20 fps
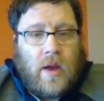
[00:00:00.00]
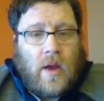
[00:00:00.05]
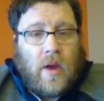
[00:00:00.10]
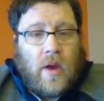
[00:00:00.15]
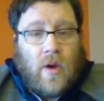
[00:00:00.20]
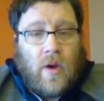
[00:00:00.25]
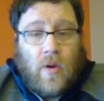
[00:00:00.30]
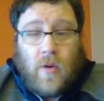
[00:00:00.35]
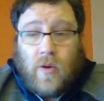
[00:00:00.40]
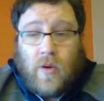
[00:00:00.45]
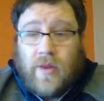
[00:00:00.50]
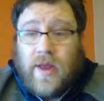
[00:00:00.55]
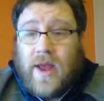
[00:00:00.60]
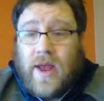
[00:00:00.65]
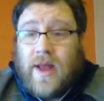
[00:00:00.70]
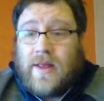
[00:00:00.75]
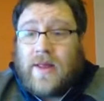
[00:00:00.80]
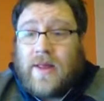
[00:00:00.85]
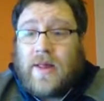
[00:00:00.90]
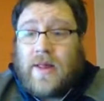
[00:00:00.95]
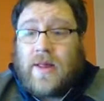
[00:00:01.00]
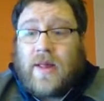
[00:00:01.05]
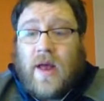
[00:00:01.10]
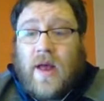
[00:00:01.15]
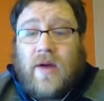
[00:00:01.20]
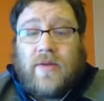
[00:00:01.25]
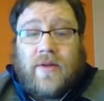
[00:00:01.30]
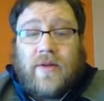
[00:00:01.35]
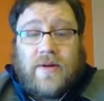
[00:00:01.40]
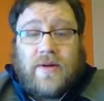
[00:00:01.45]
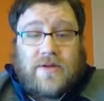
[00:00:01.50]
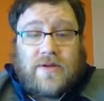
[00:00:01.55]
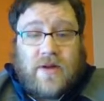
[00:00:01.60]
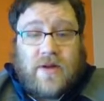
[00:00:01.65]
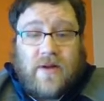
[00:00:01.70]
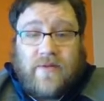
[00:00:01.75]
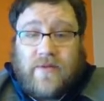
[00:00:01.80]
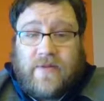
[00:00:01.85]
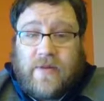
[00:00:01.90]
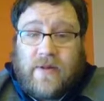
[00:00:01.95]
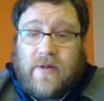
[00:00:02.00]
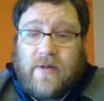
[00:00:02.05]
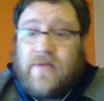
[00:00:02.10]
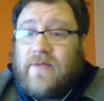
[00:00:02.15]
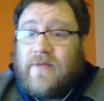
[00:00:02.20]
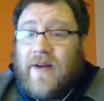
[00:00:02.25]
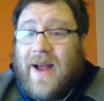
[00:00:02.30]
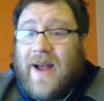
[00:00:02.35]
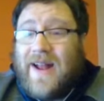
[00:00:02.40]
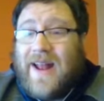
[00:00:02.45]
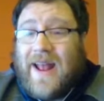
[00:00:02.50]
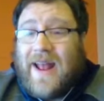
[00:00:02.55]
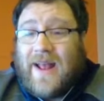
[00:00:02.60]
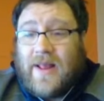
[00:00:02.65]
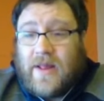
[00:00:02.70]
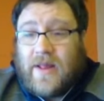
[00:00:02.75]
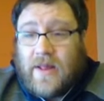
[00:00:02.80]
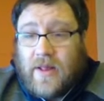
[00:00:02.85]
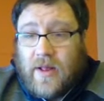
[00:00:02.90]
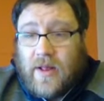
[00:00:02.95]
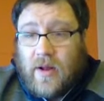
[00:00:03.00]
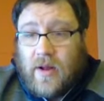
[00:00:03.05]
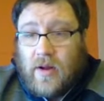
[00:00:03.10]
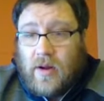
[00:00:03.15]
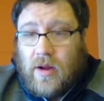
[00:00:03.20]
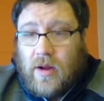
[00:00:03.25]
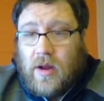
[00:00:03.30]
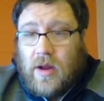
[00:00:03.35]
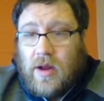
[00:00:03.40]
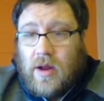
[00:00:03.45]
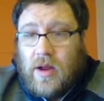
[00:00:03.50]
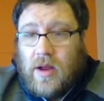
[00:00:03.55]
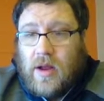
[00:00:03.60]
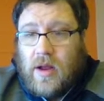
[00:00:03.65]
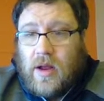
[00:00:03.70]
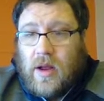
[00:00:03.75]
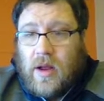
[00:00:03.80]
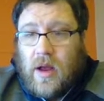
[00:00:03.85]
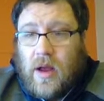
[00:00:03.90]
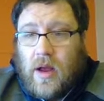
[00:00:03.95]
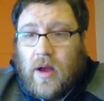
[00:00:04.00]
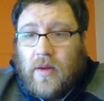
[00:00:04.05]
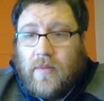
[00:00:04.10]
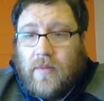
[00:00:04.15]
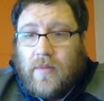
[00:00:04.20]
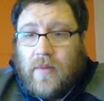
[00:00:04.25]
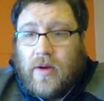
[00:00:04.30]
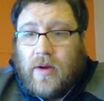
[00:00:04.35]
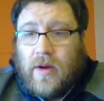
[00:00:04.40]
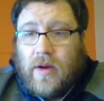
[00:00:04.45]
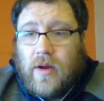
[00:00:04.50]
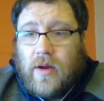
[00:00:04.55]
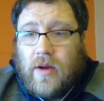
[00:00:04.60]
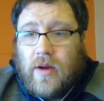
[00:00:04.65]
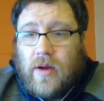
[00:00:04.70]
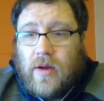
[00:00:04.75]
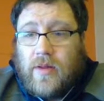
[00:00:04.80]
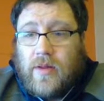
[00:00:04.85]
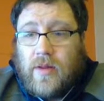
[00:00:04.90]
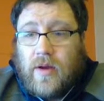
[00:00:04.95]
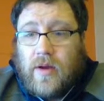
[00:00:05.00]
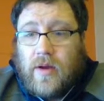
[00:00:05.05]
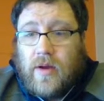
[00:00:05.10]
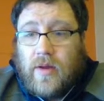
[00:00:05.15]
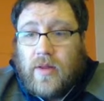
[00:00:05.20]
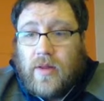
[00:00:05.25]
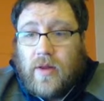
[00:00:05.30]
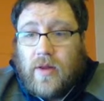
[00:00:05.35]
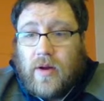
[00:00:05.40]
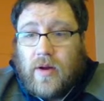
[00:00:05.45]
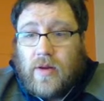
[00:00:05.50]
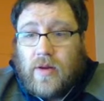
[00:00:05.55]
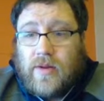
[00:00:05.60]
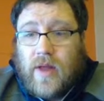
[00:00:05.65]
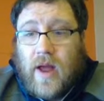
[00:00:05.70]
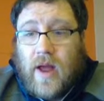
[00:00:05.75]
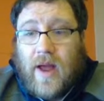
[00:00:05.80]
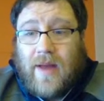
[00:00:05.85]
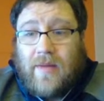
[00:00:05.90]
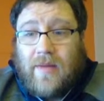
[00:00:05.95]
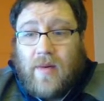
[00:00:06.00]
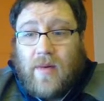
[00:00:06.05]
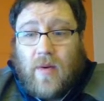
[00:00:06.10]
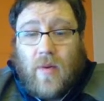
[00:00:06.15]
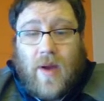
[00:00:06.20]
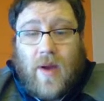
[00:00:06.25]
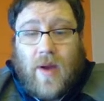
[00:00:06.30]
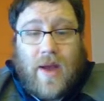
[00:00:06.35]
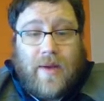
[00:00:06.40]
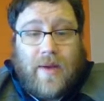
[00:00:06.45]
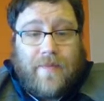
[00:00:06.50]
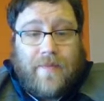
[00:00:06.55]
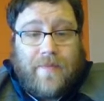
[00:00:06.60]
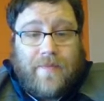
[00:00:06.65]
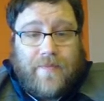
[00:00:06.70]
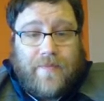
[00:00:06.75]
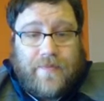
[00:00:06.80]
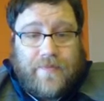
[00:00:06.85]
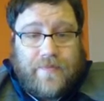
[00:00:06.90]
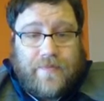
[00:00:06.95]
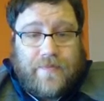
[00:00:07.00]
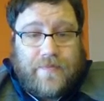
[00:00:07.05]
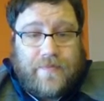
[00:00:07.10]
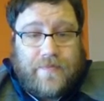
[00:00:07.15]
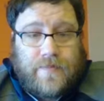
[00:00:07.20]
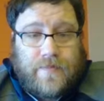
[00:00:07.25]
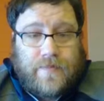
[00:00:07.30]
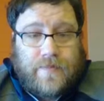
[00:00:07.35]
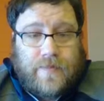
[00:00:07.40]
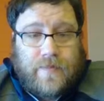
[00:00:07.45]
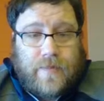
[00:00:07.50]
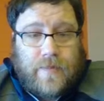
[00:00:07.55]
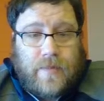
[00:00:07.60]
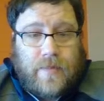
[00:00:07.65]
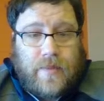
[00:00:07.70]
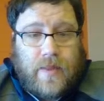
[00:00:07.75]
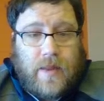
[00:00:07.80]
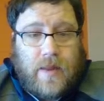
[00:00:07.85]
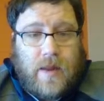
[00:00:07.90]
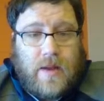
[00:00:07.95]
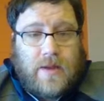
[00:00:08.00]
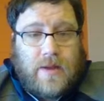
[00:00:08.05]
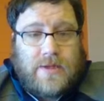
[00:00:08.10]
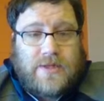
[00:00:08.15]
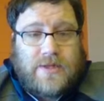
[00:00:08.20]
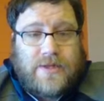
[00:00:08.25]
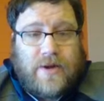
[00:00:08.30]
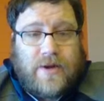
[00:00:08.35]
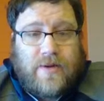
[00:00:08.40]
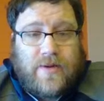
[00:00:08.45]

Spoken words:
or they had to sell their serfs to finance um, their time away. And so